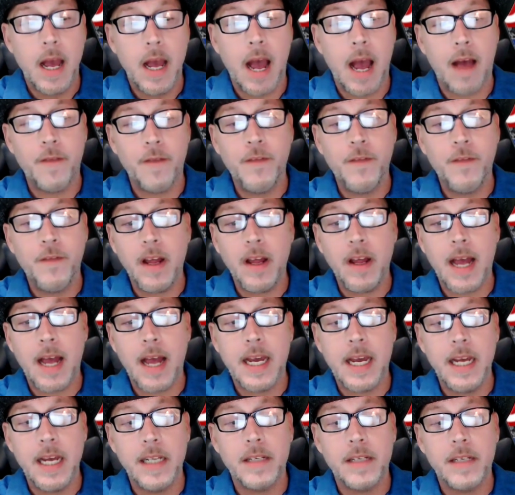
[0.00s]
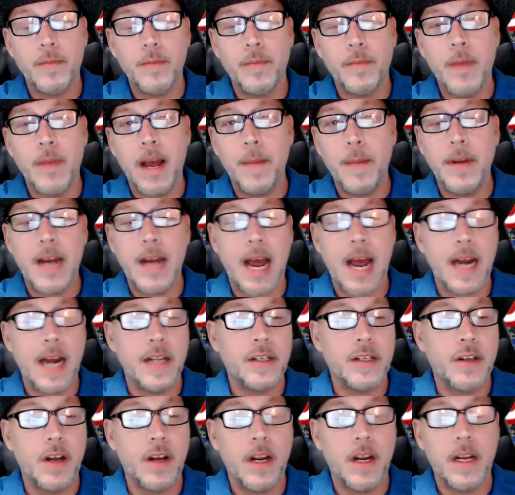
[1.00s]
I feel like he's maybe not
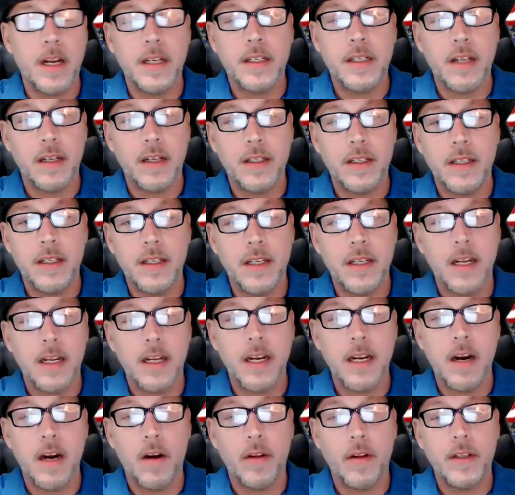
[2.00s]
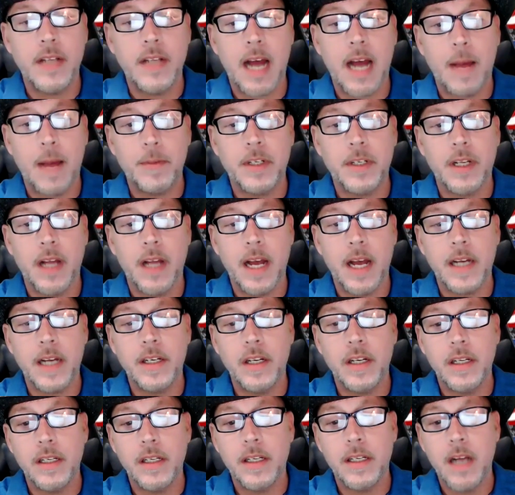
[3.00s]
as good as the top
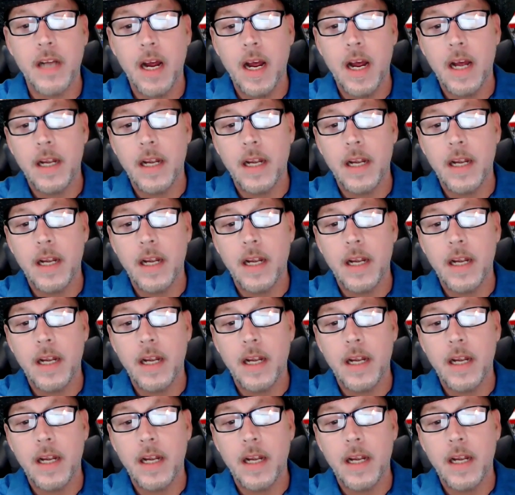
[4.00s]
selections